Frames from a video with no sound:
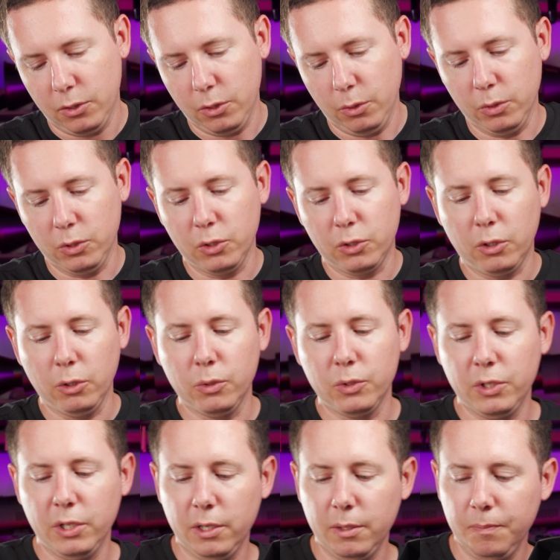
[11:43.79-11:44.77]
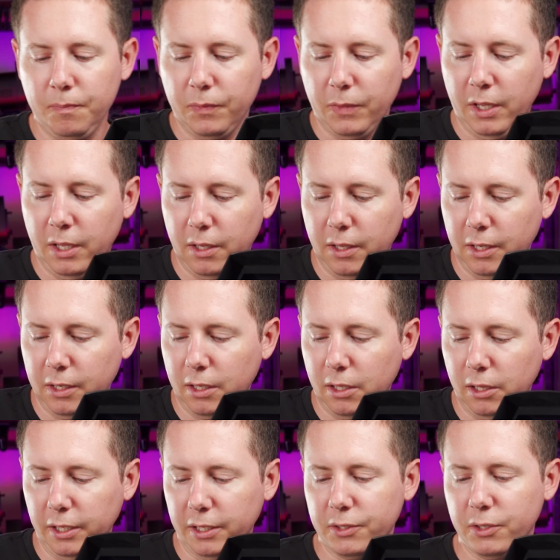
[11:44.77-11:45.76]
So it just goes in and then
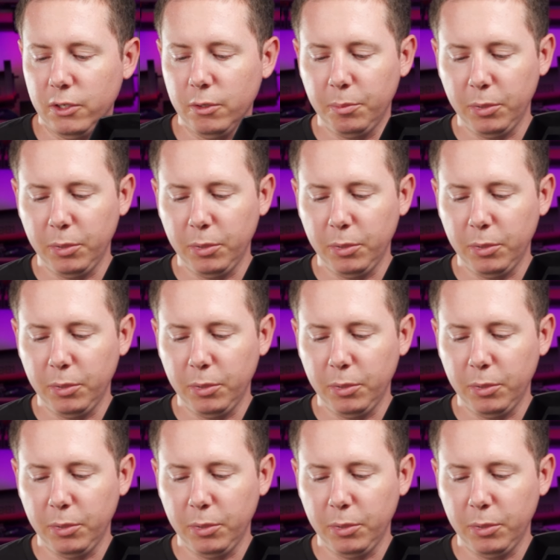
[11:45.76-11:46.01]
clicks into